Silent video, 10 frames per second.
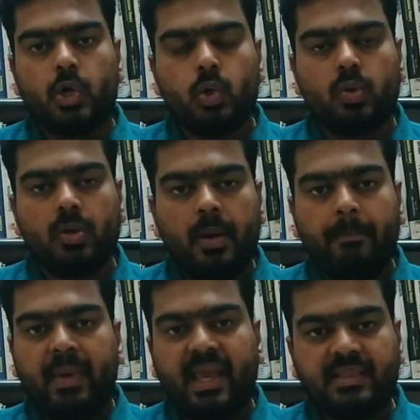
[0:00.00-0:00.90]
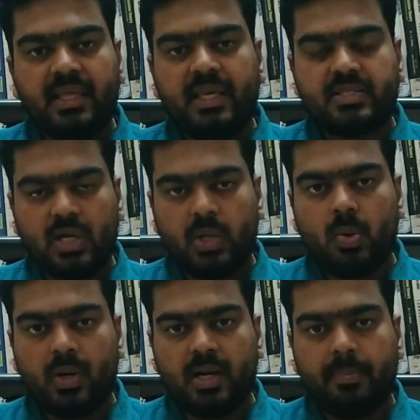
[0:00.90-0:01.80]
to make the
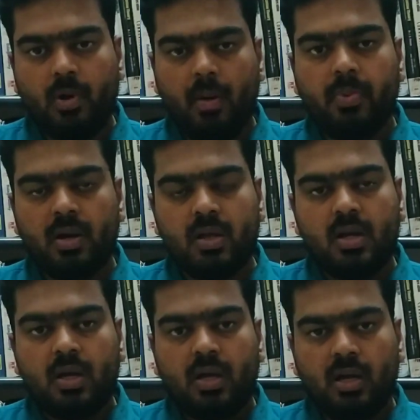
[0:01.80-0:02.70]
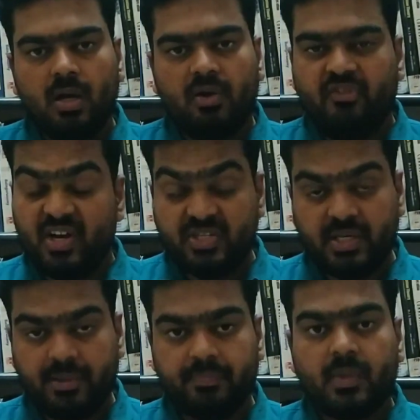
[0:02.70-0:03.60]
circuit in a proper
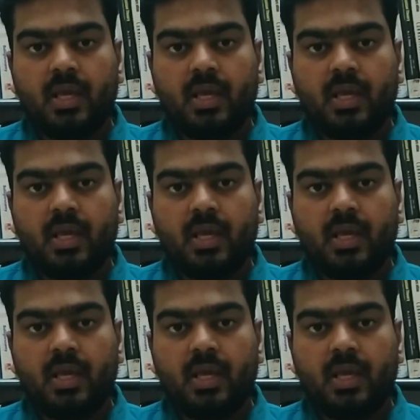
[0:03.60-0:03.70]
functioning.